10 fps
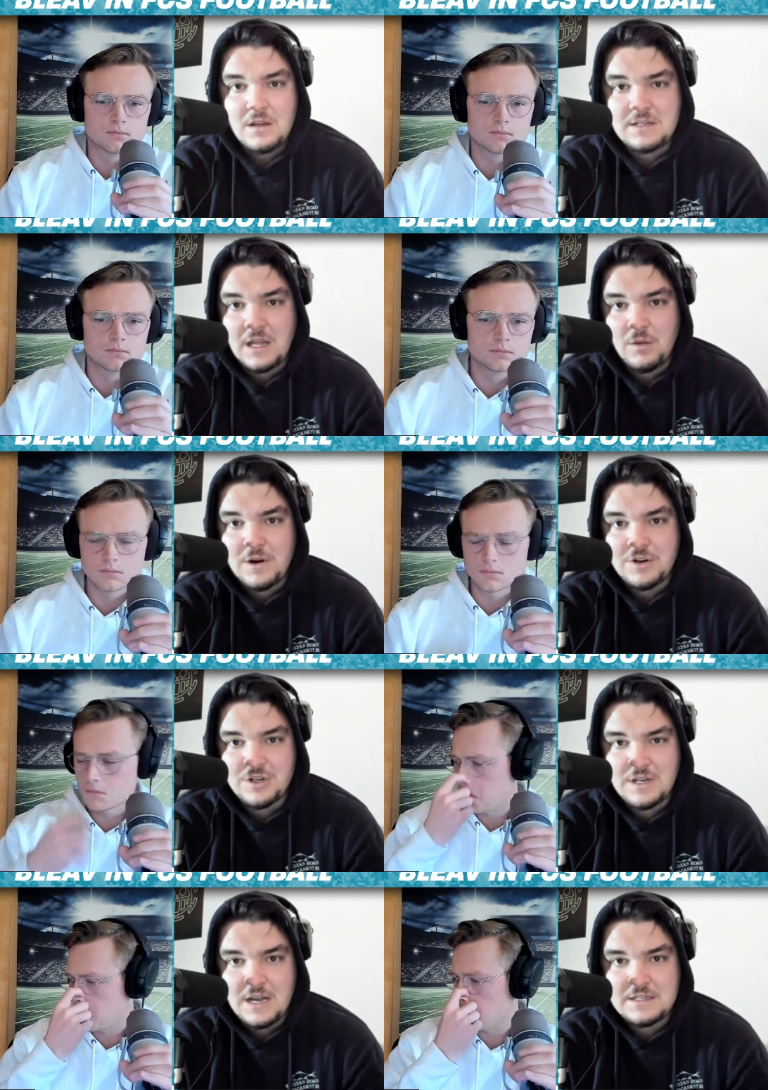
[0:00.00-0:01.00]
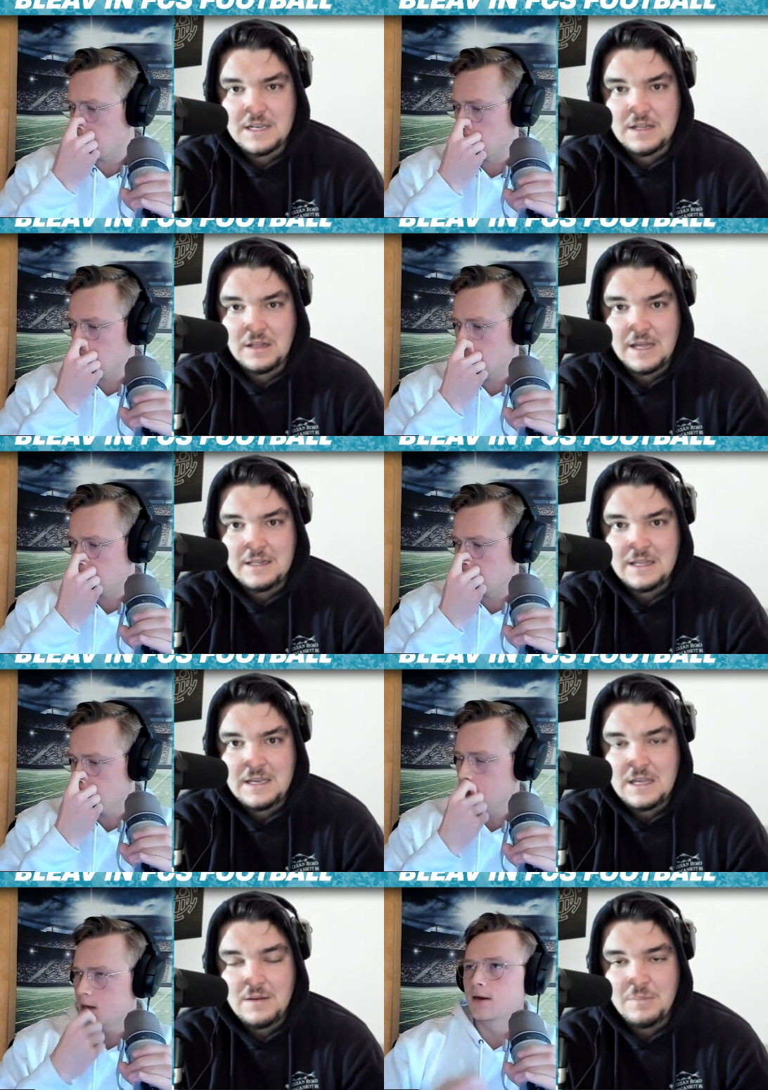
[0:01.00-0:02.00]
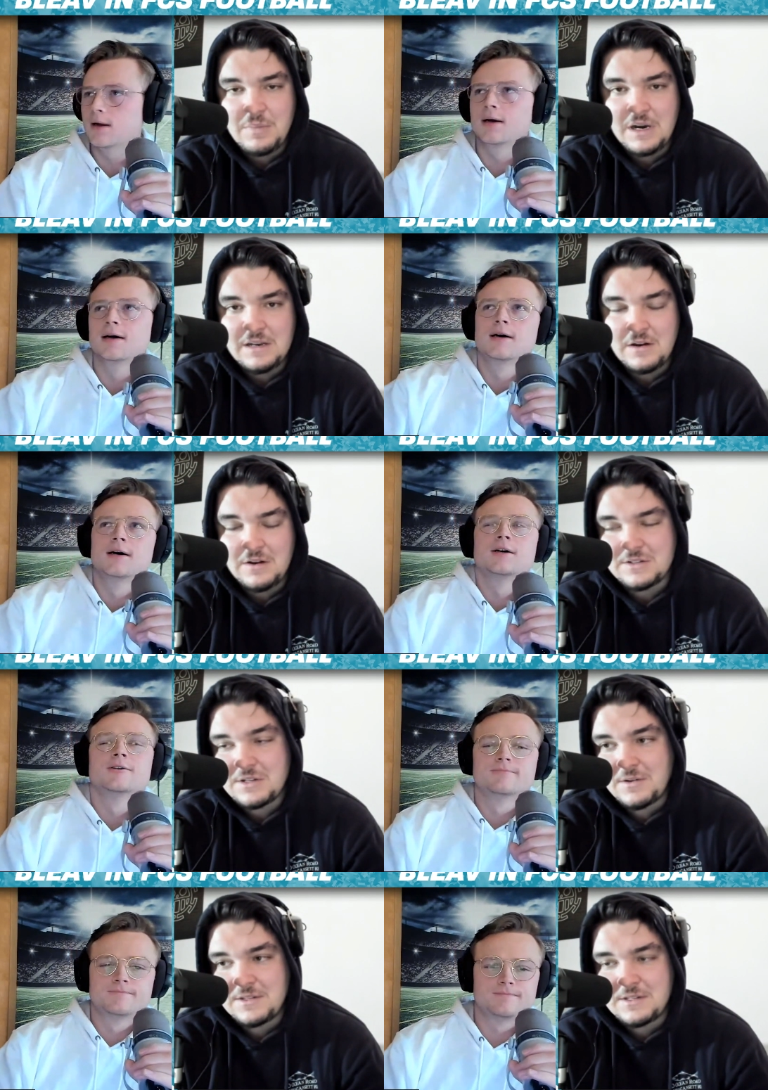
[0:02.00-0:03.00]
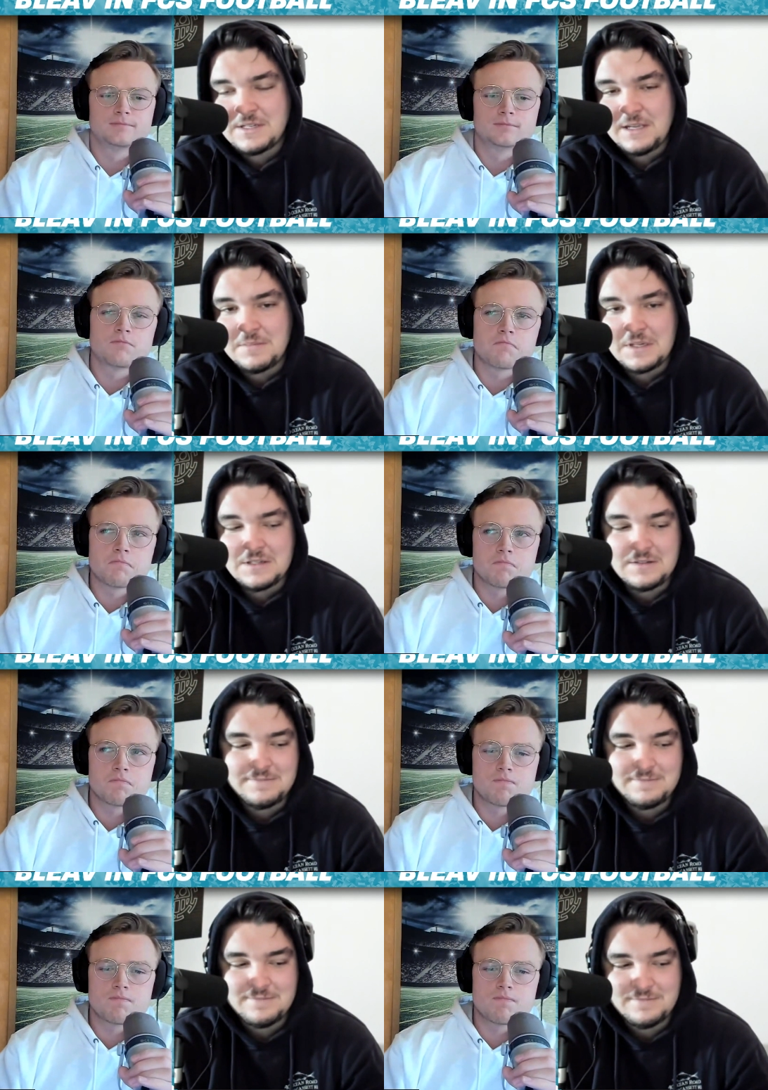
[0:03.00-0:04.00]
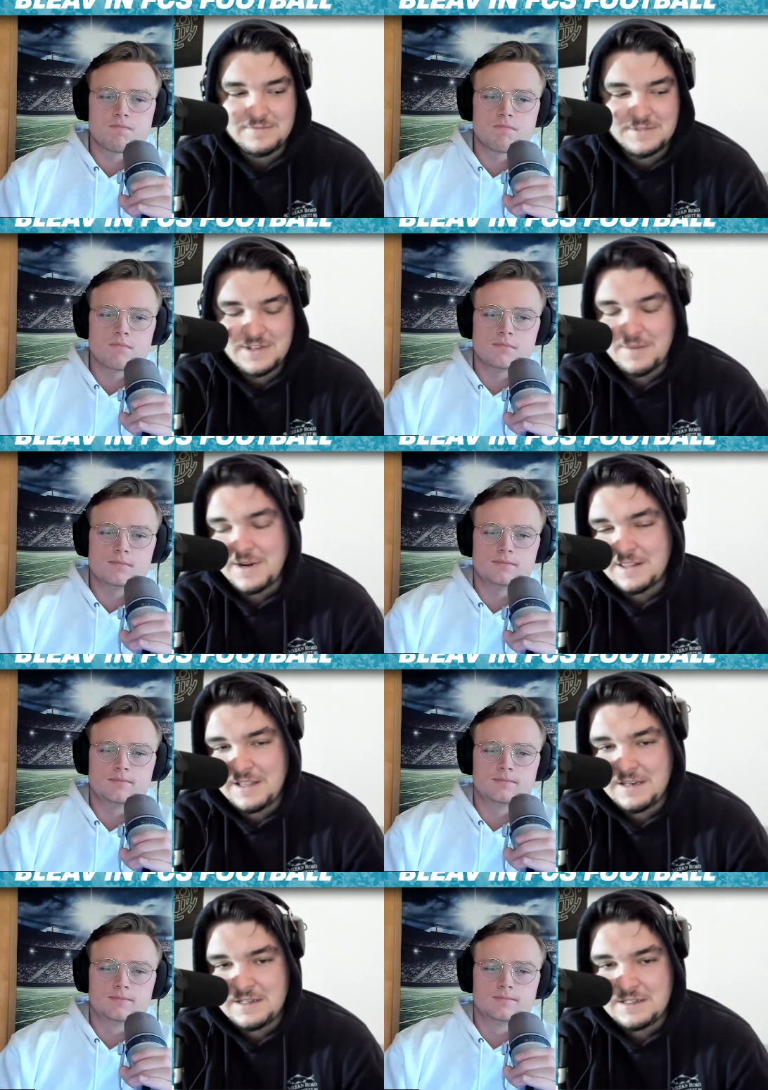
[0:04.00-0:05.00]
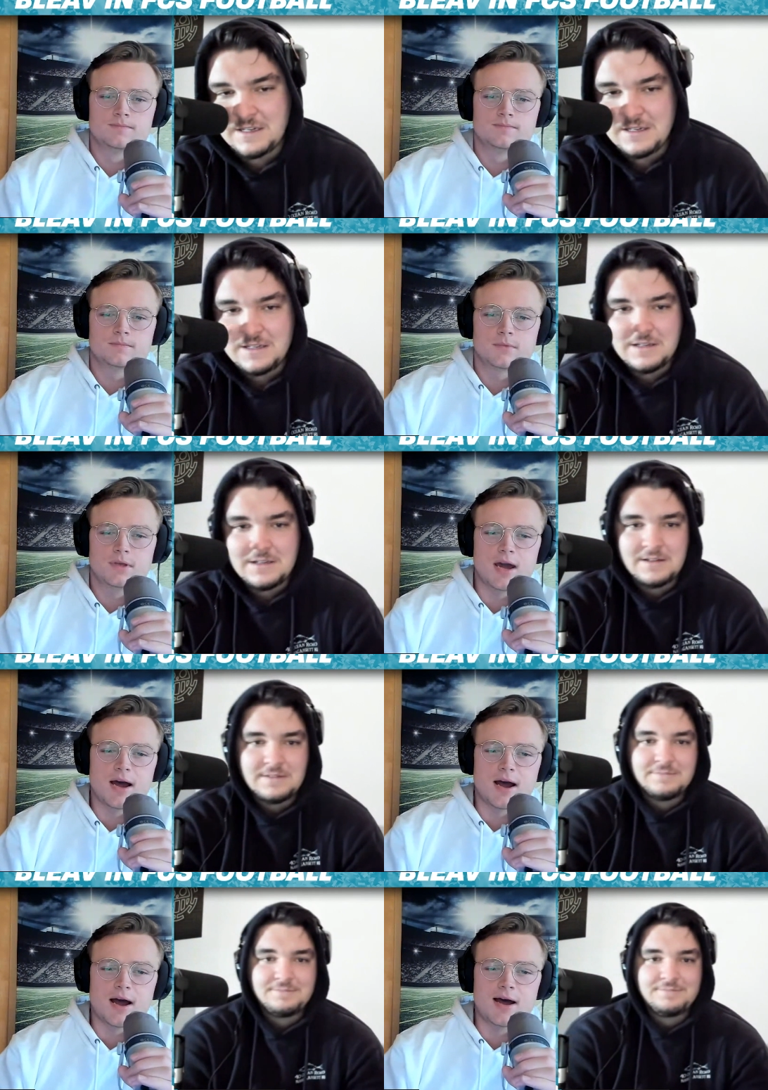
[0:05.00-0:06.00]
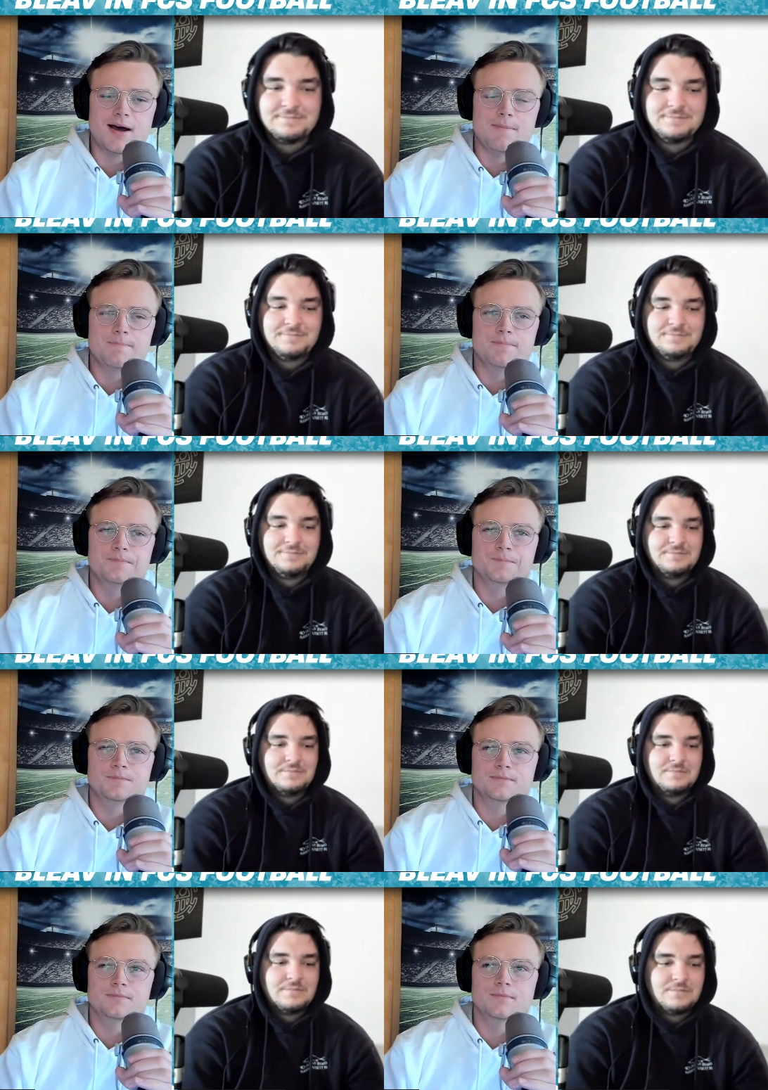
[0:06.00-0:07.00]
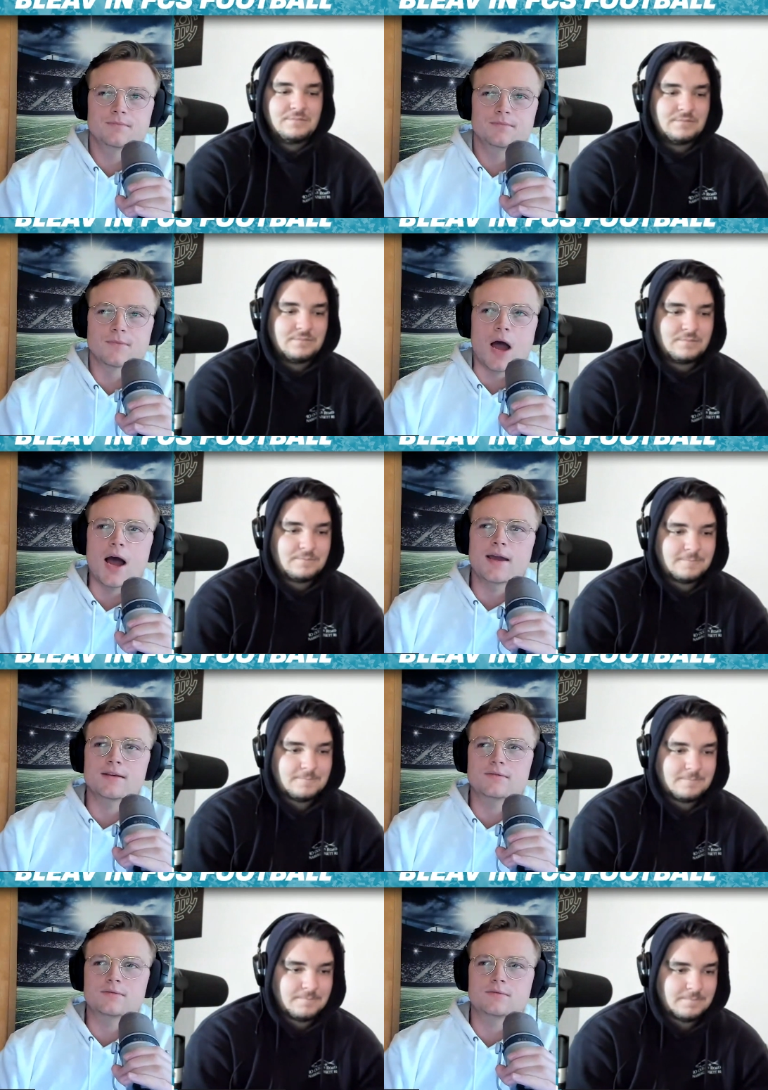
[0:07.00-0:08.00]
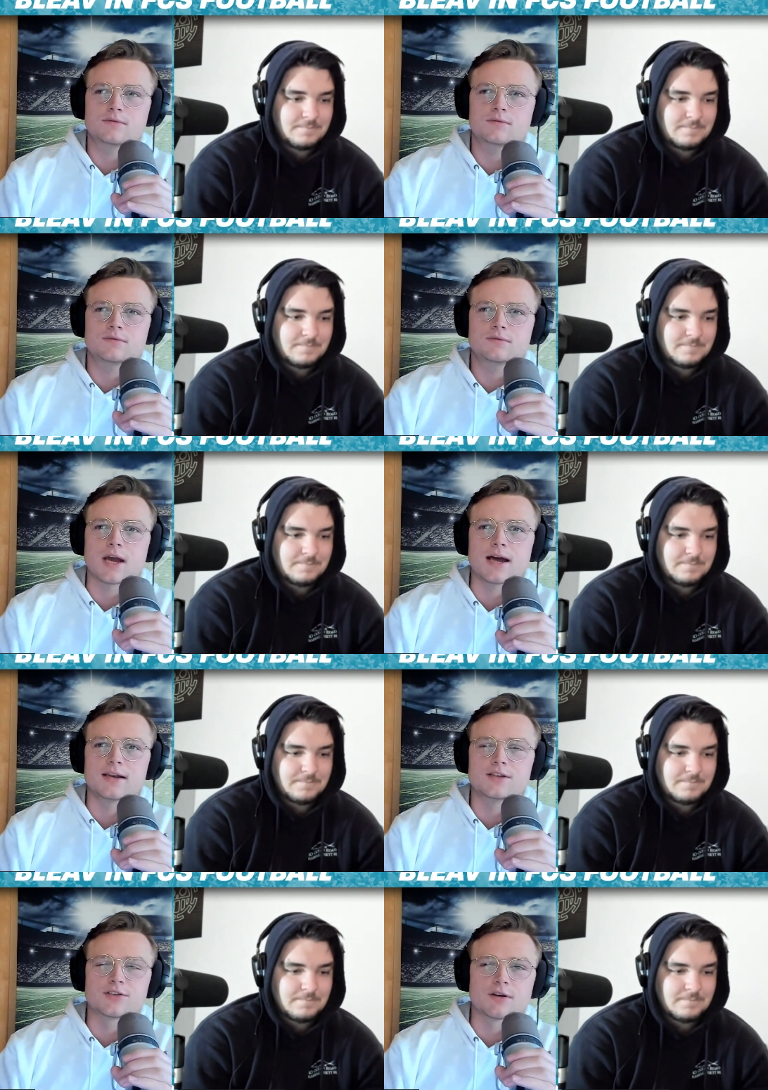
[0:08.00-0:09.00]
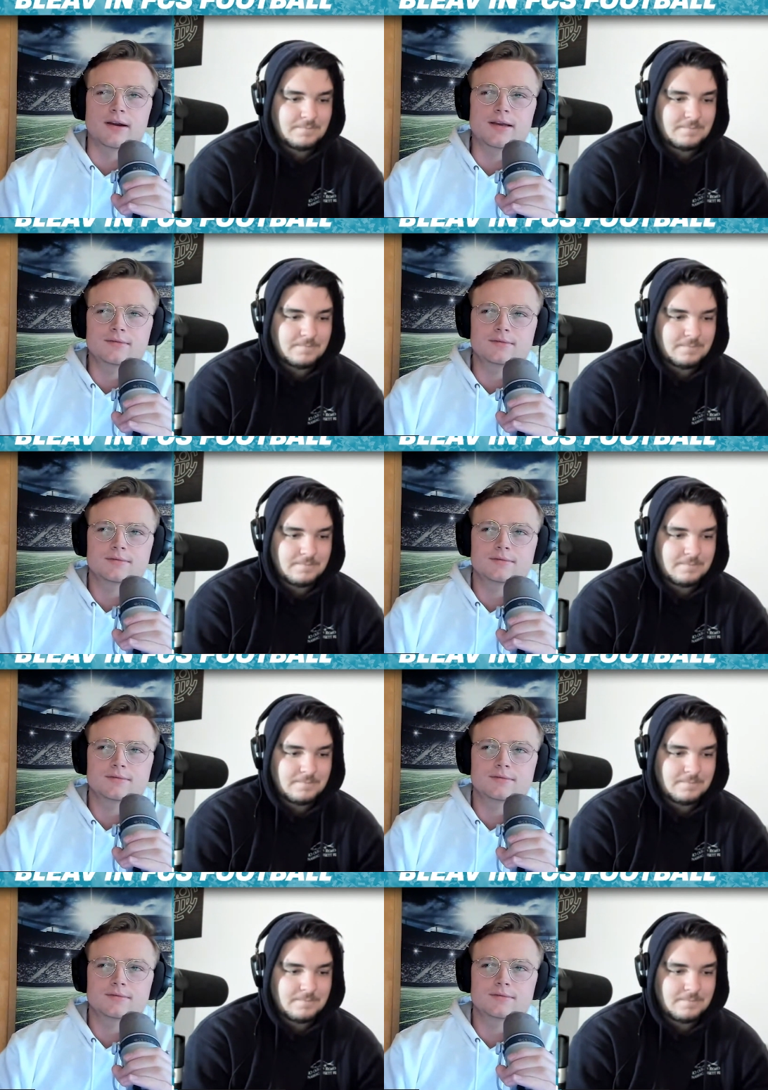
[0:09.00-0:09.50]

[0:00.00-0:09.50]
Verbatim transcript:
Speaker 1: Delaware should not take lightly, but also it's a team that's coming out of the NEC.
Speaker 2: Yeah, um, I kind of disagree.